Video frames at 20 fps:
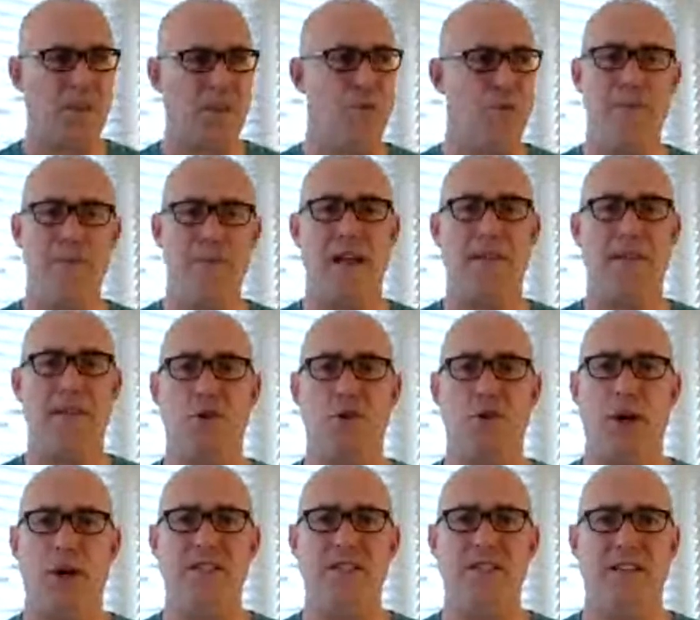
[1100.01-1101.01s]
We made the
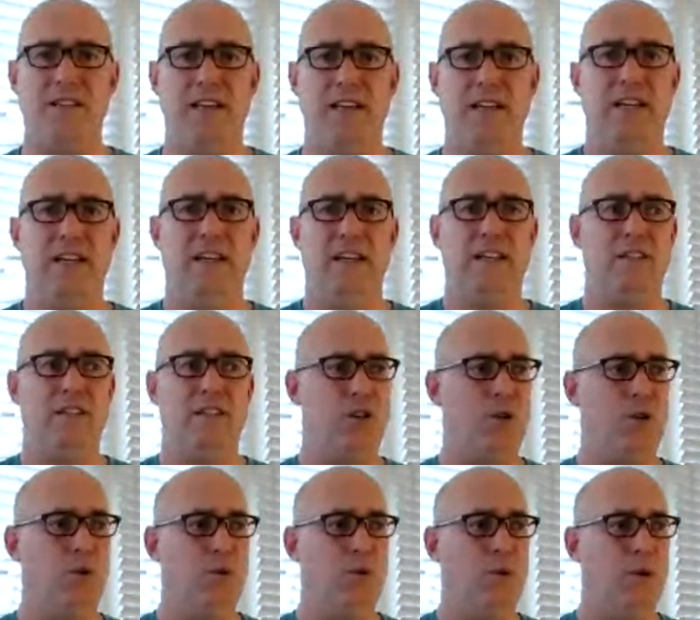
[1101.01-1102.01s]
choice
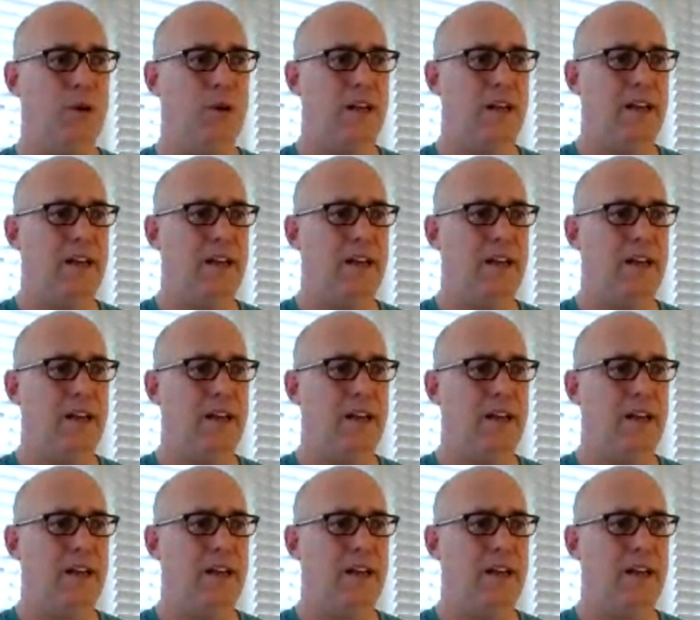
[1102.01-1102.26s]
to